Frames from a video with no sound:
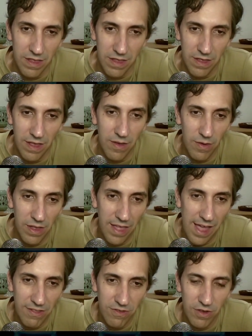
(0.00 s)
Well,
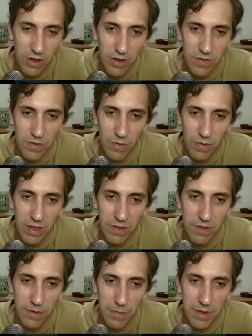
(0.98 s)
that's also
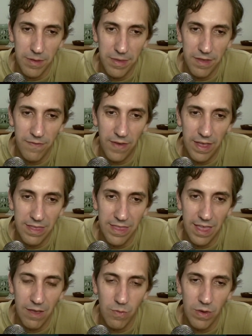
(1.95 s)
reasonable. I mean, if I
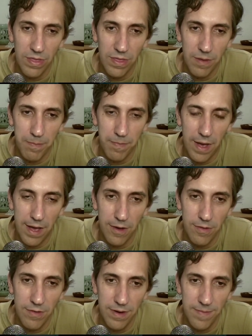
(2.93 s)
take with the
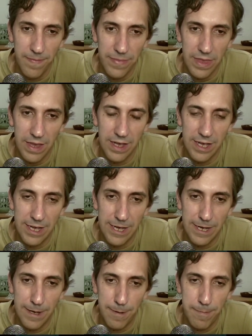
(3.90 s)
pawn,
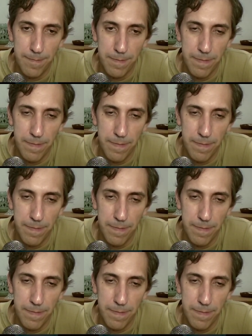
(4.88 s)
I